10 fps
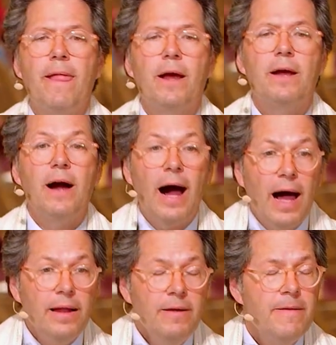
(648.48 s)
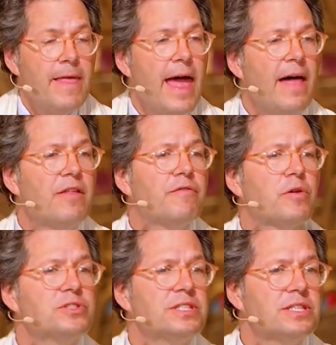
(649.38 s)
God, and the
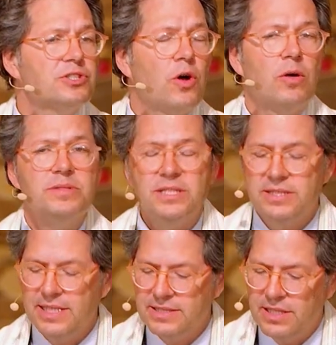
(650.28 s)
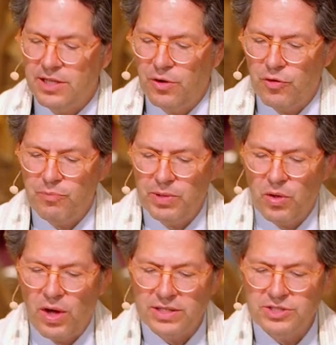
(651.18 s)
verse in the Psalms that says that the earth
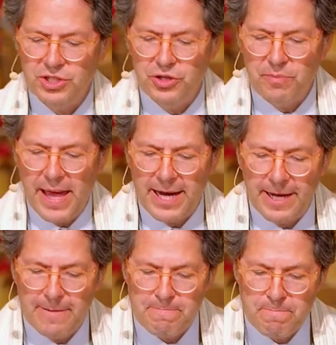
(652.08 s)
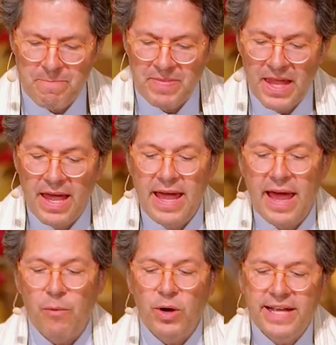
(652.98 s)
belongs to humanity.
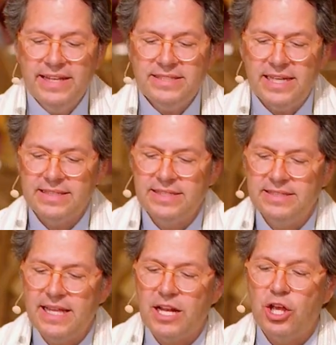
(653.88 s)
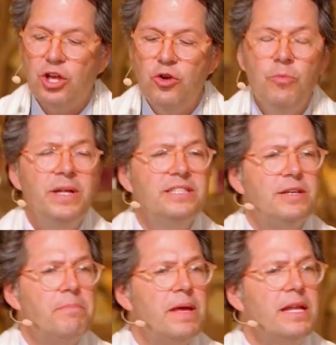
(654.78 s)
And what he says is that human
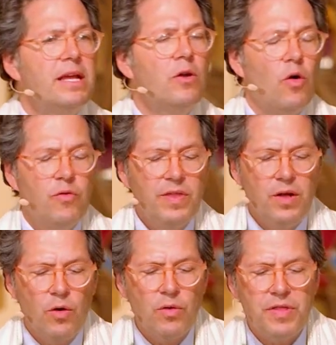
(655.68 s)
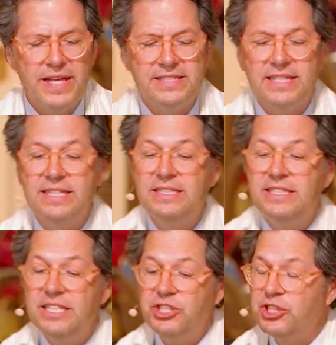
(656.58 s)
dominion over the earth is
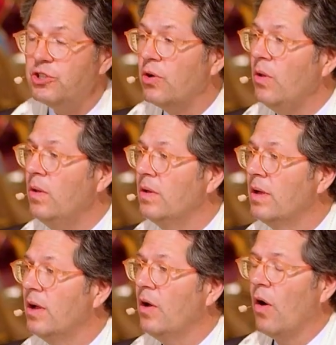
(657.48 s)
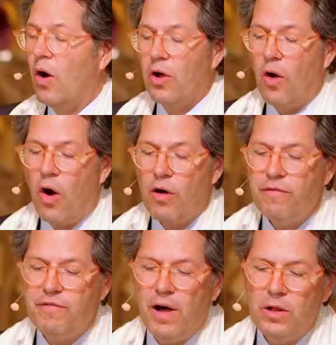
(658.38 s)
conditional on our
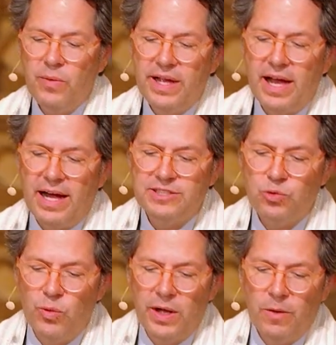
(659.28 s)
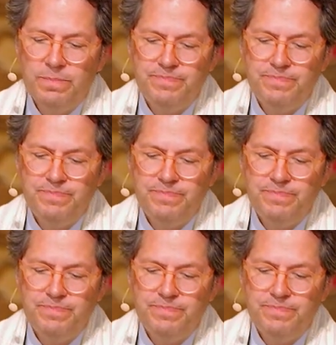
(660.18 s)
following God's will.